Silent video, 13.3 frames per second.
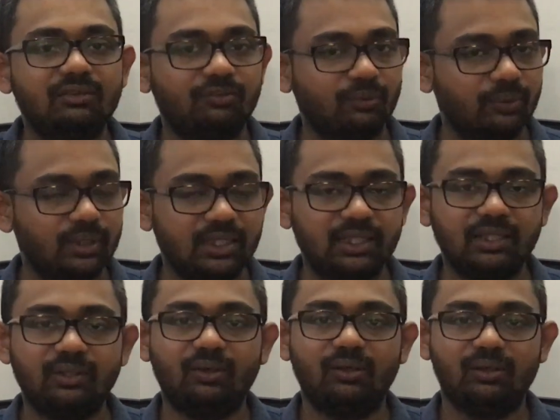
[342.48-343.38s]
folder
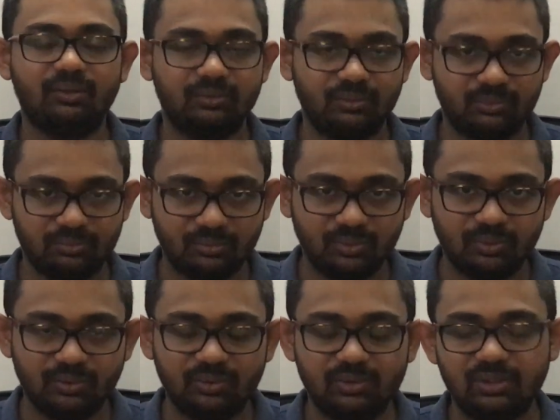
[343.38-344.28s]
or
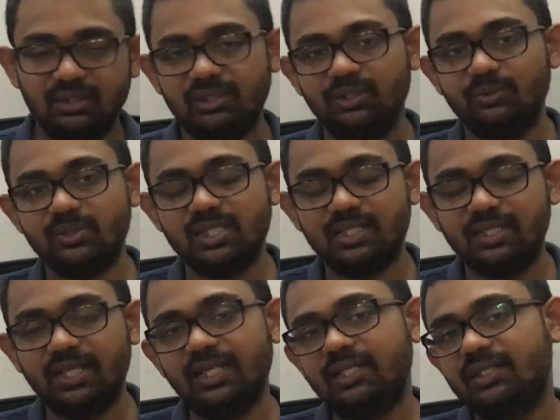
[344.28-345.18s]

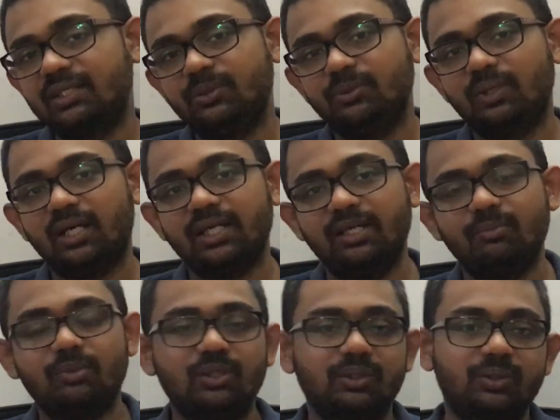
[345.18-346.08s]
using that, you are
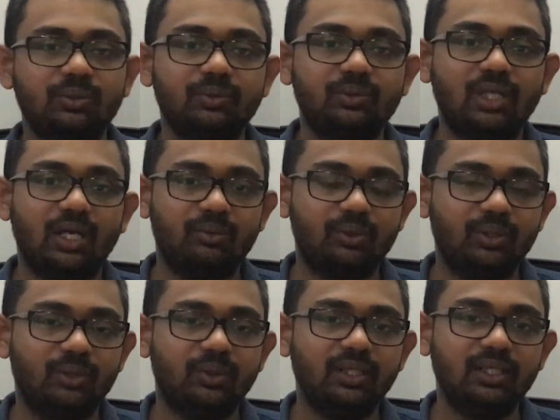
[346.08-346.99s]
able to
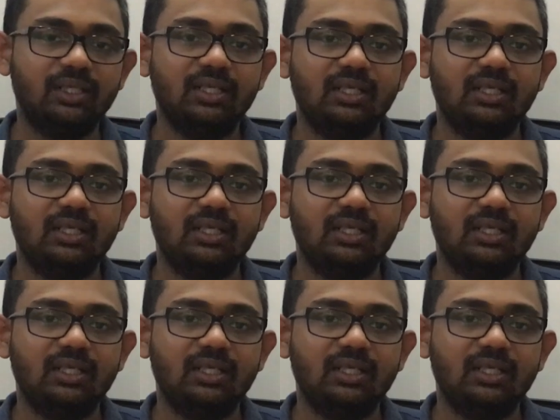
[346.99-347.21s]
download